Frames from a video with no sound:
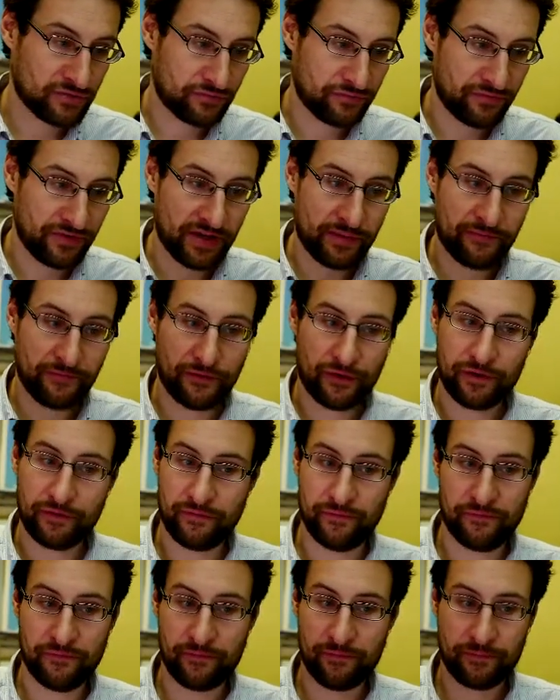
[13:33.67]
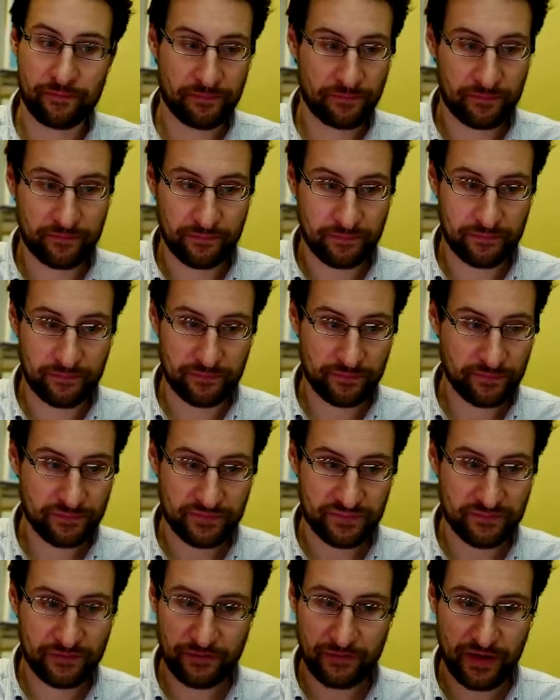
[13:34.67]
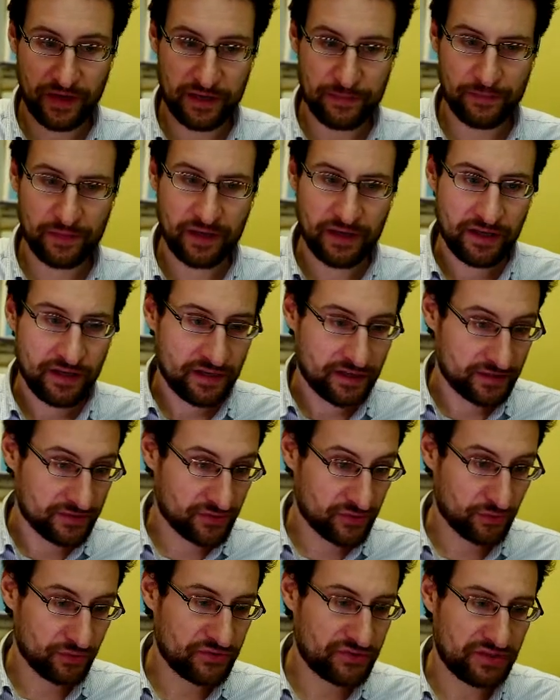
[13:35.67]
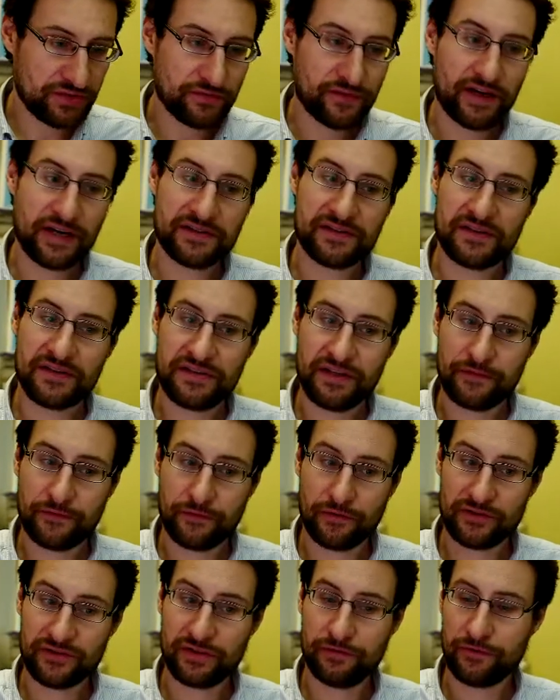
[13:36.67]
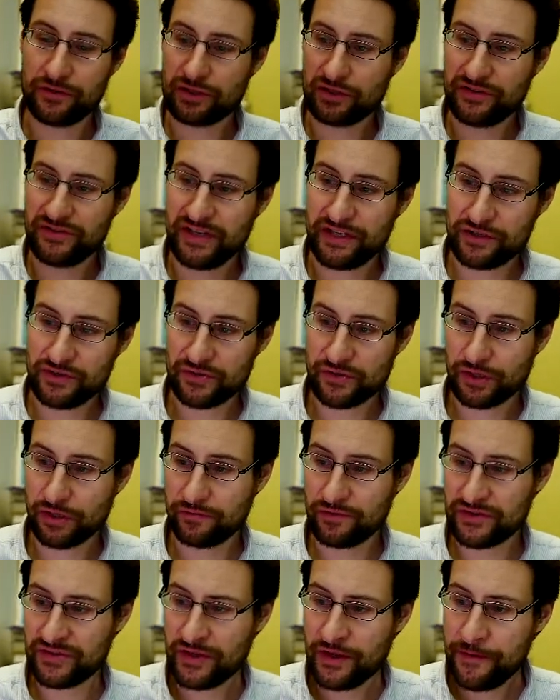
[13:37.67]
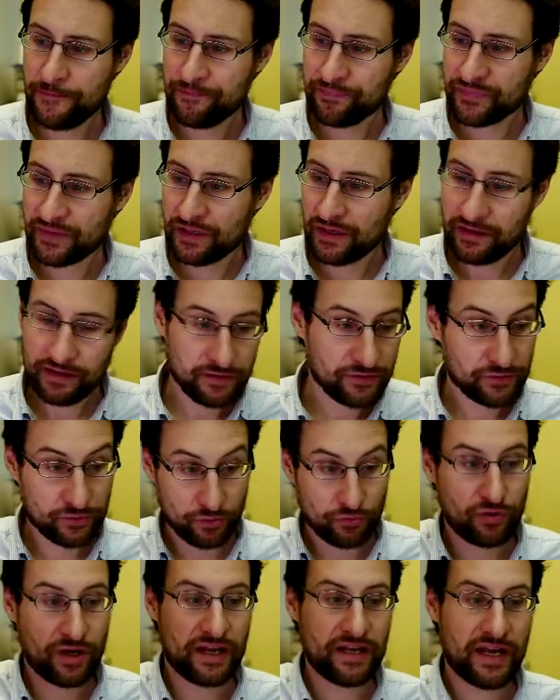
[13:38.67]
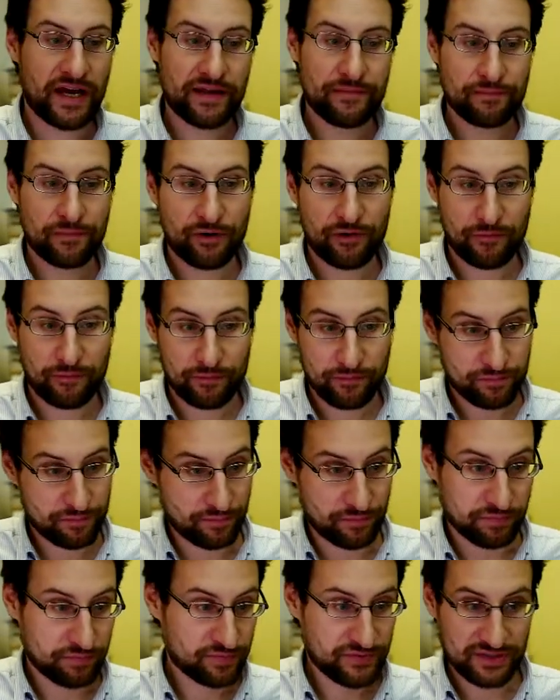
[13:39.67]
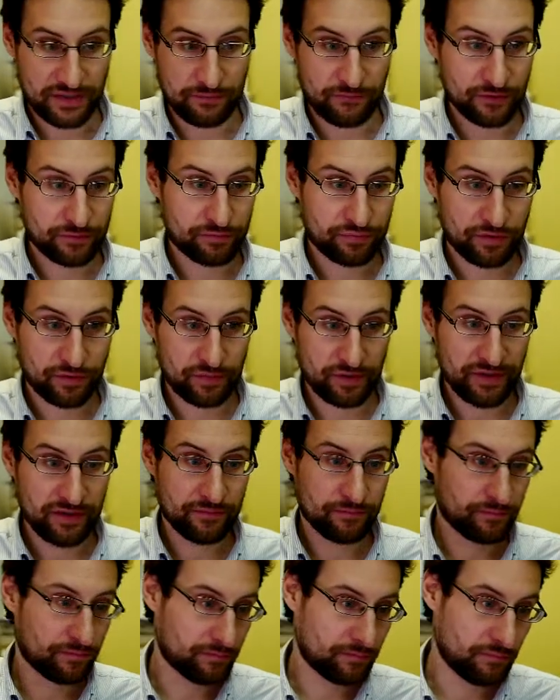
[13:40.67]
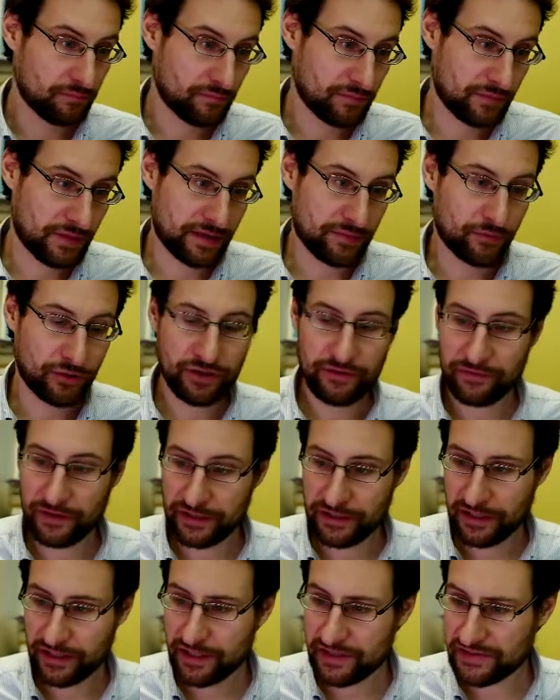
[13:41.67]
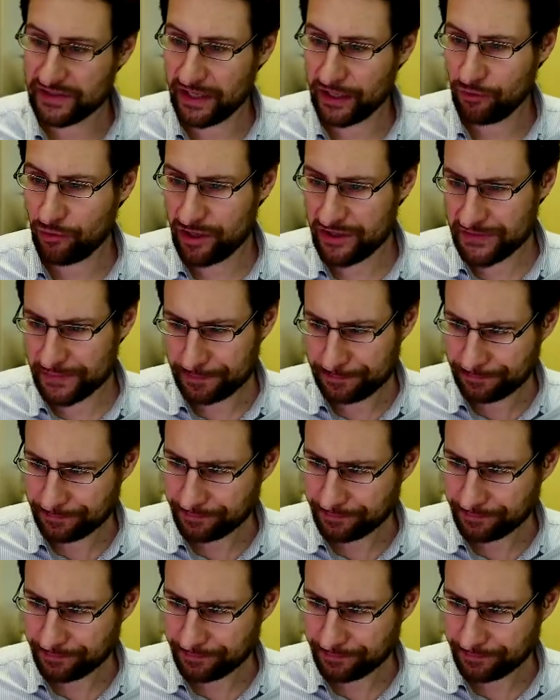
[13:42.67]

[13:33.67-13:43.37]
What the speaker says: VMware, Fame, those devices there for their virtualization service to run somewhat probably unmodified, I guess, iOS.